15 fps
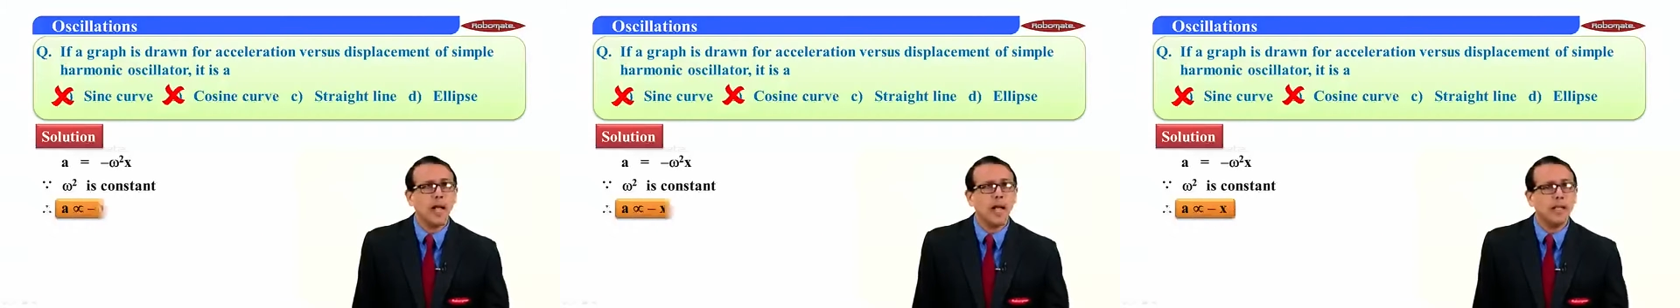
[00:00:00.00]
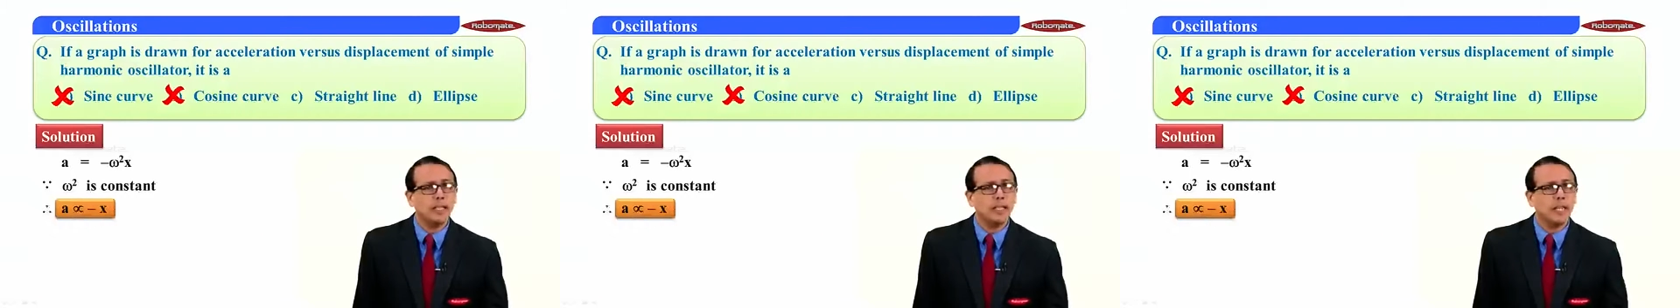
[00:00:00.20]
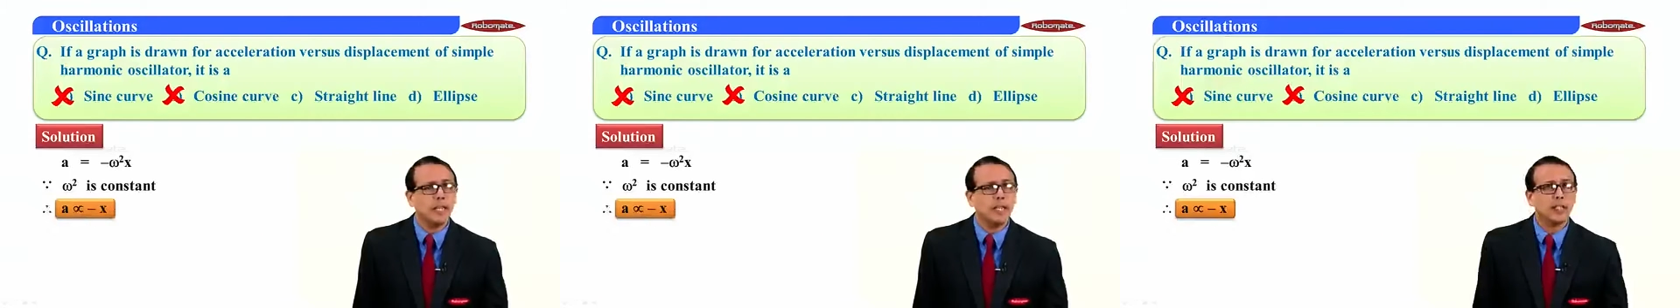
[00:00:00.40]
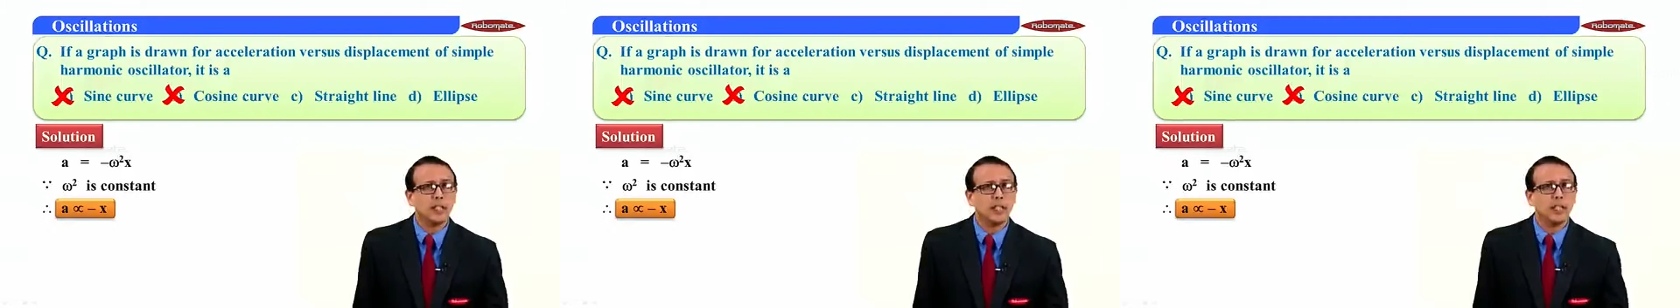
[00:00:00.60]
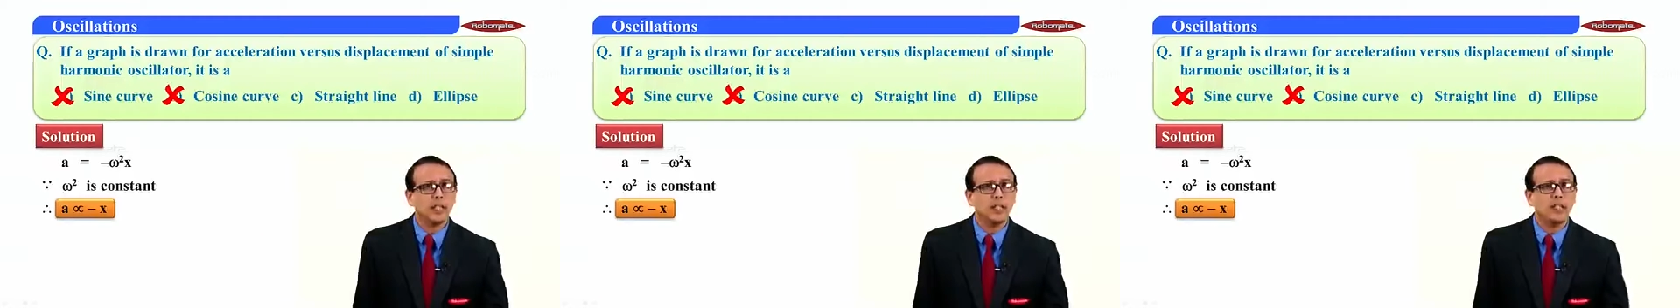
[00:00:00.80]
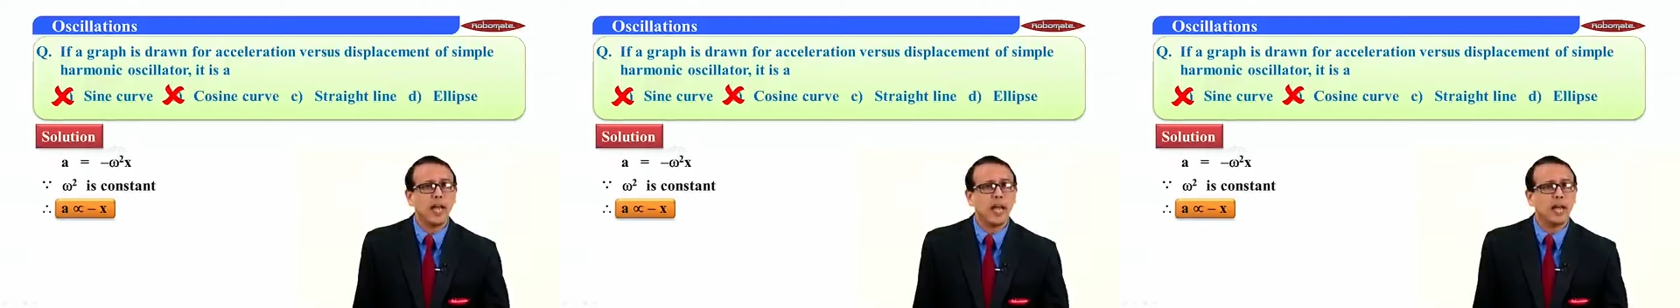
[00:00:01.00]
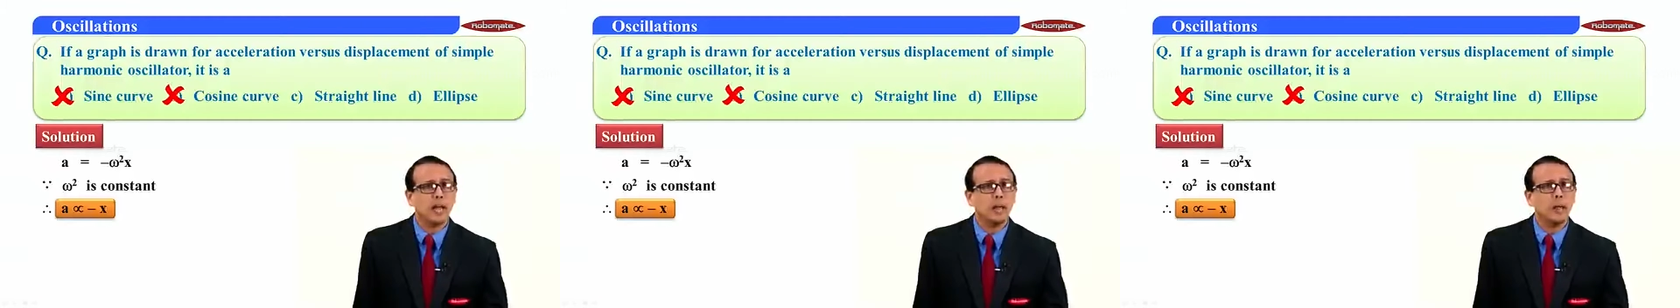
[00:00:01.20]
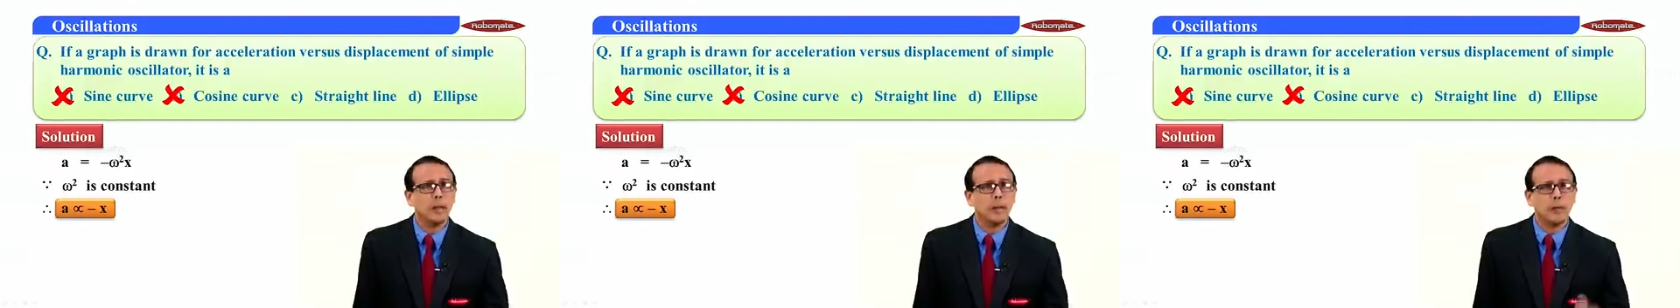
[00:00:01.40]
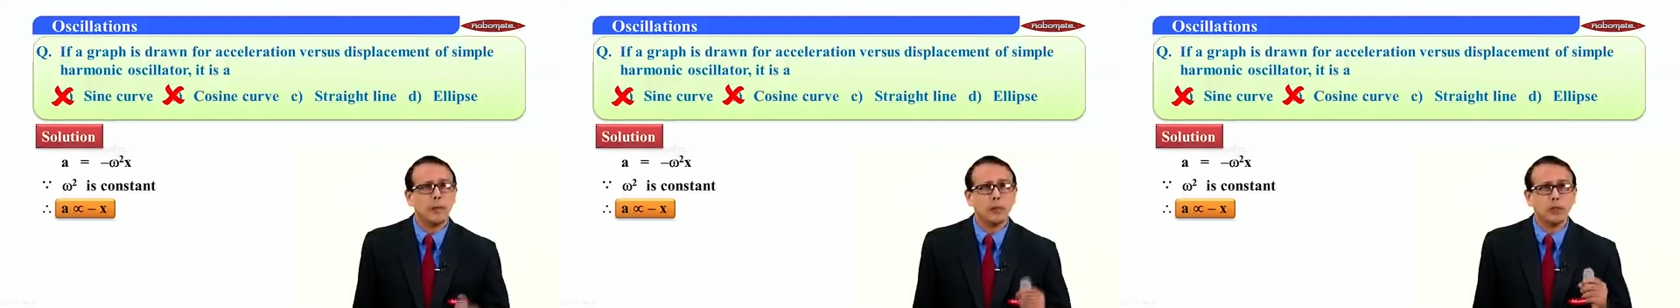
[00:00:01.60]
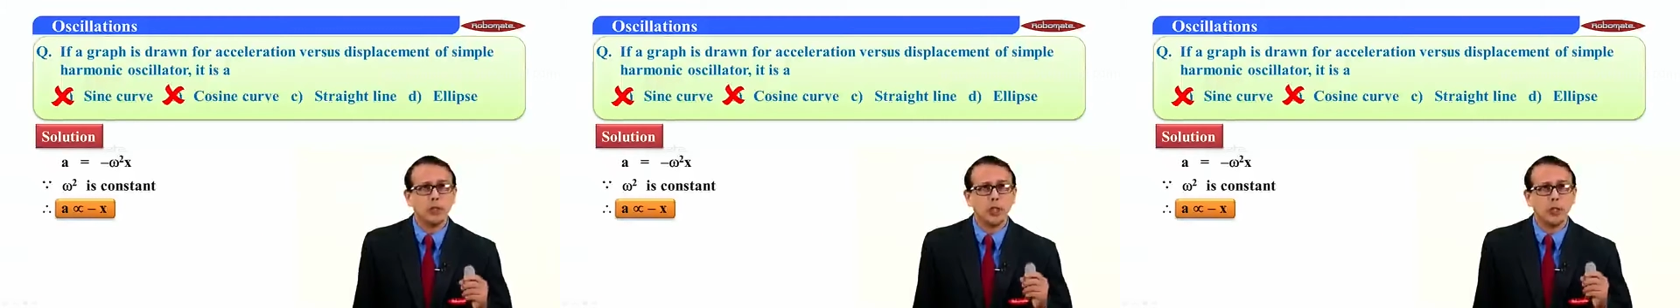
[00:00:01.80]
acceleration is directly
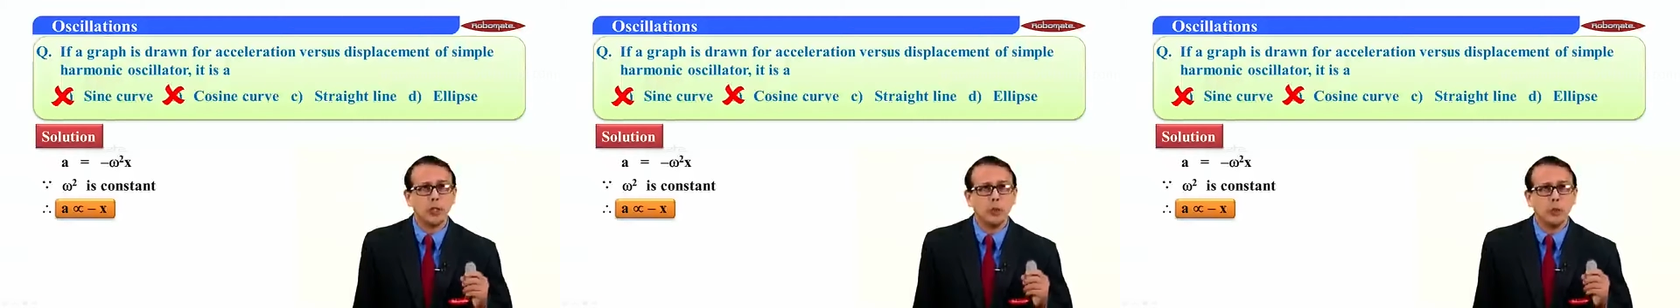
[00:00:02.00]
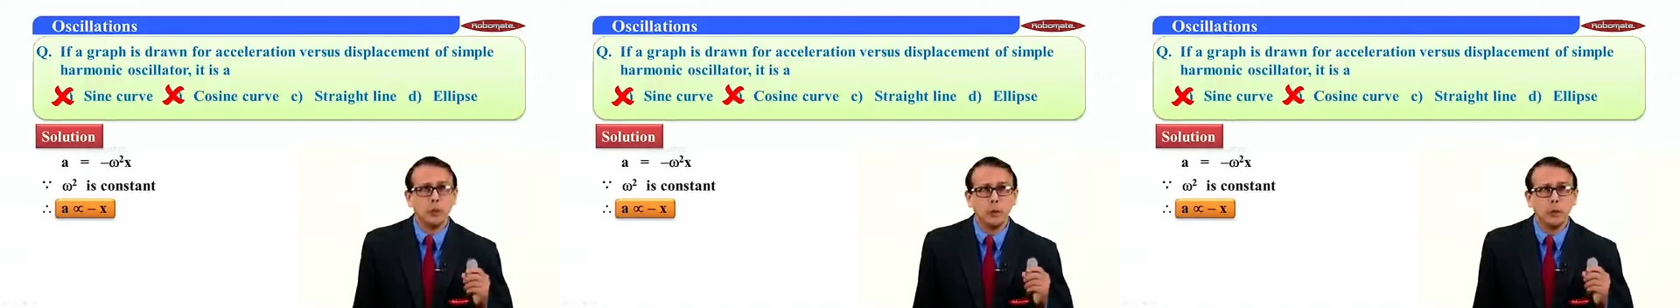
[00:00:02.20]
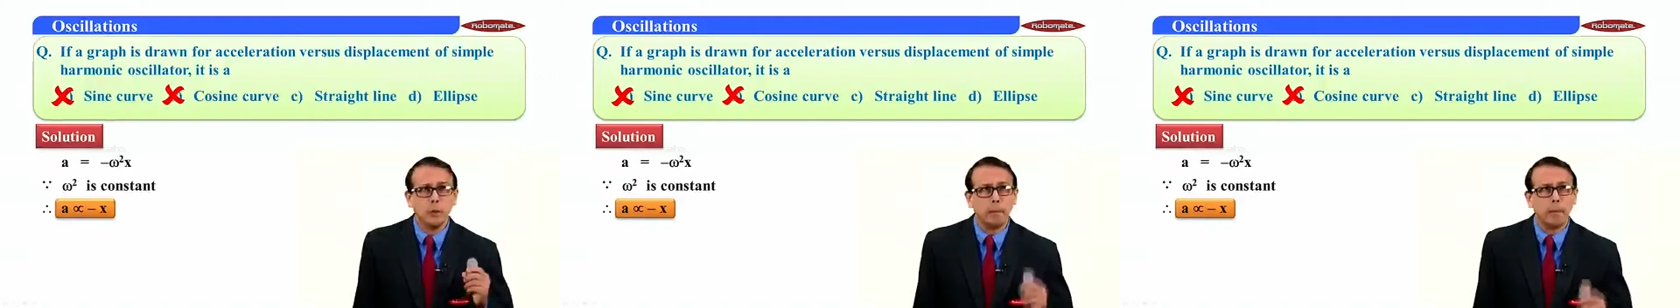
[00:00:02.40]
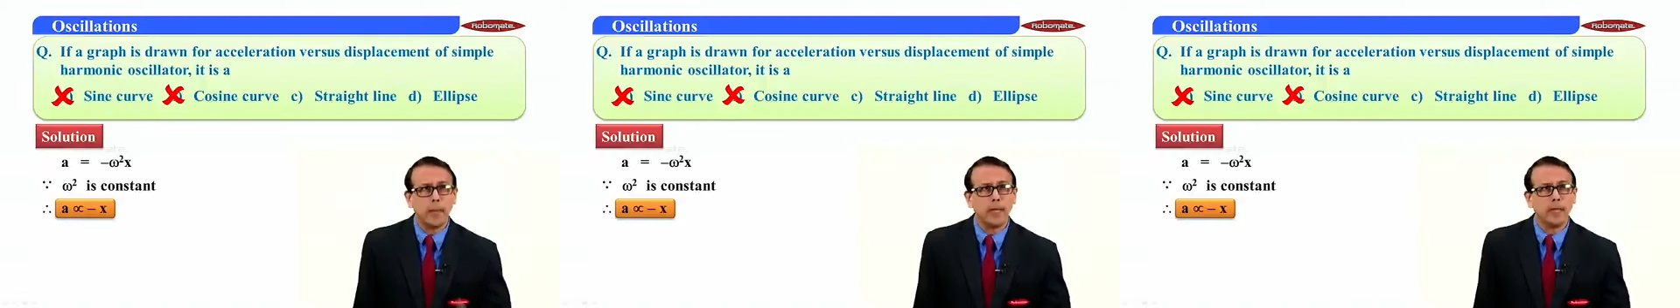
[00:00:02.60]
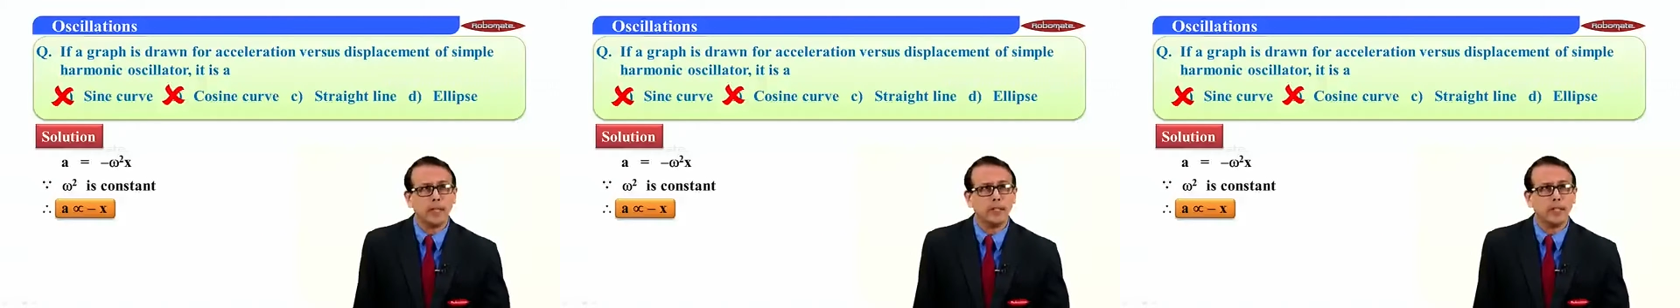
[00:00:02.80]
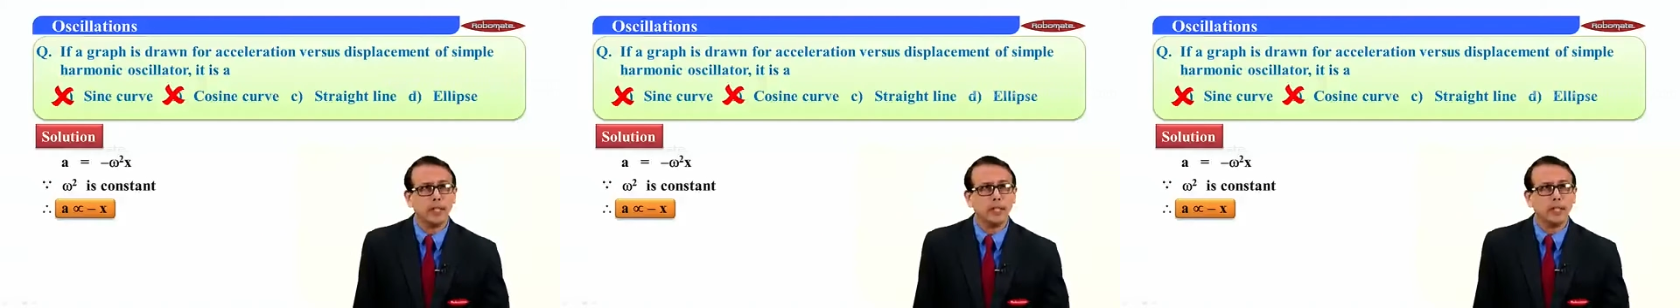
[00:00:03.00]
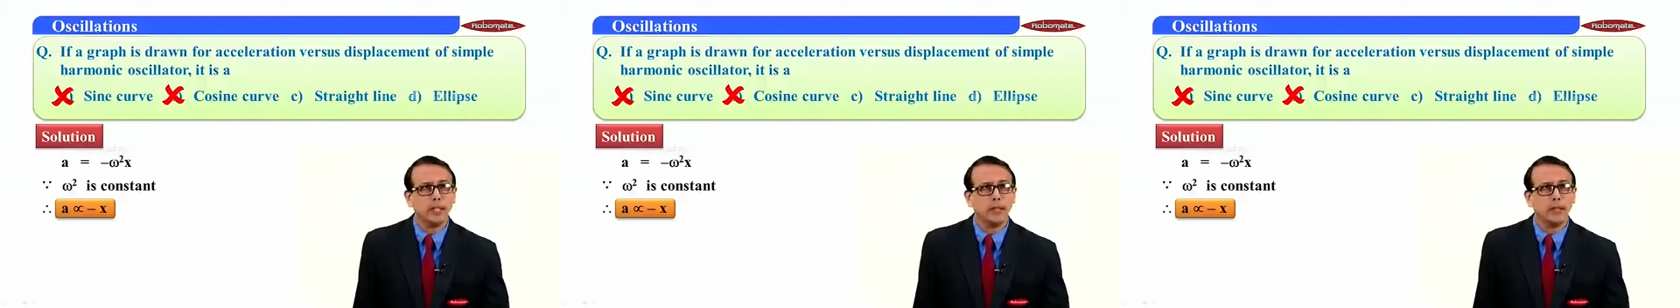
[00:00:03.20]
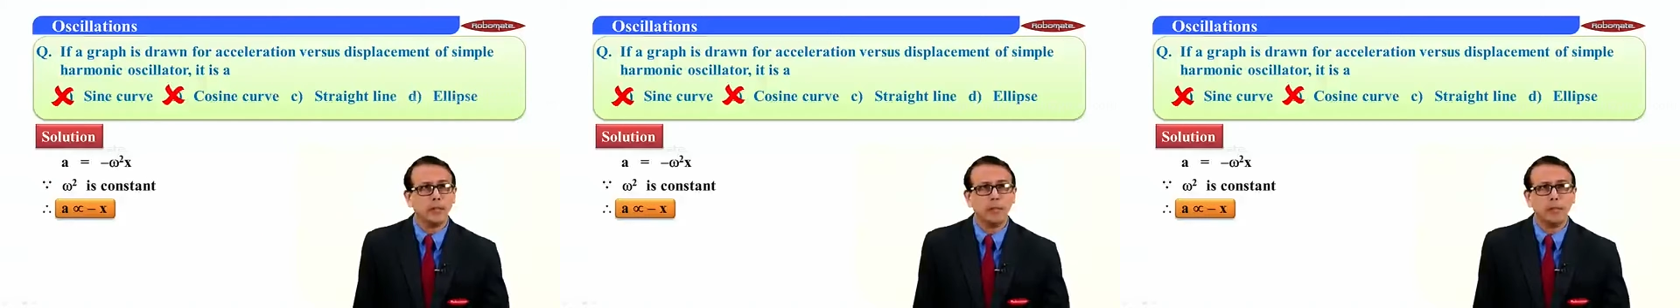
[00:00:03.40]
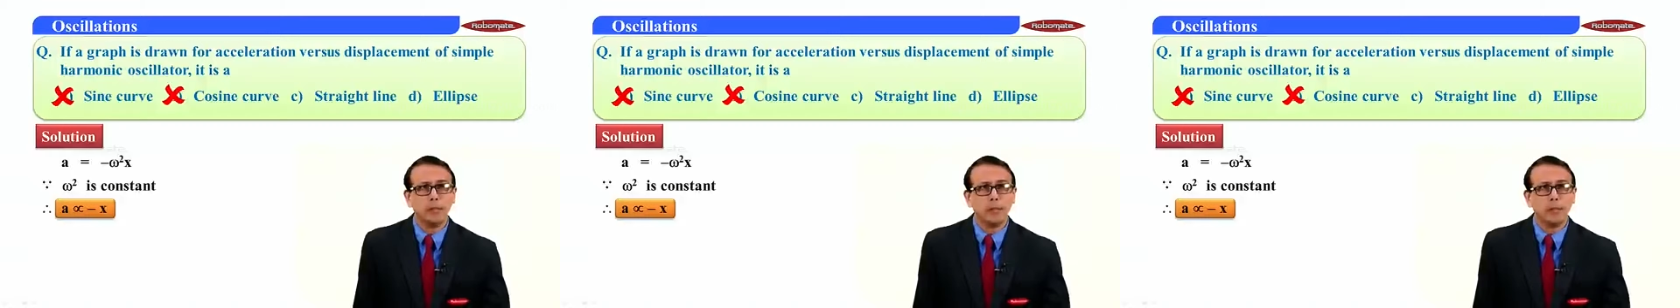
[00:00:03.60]
proportional to minus x.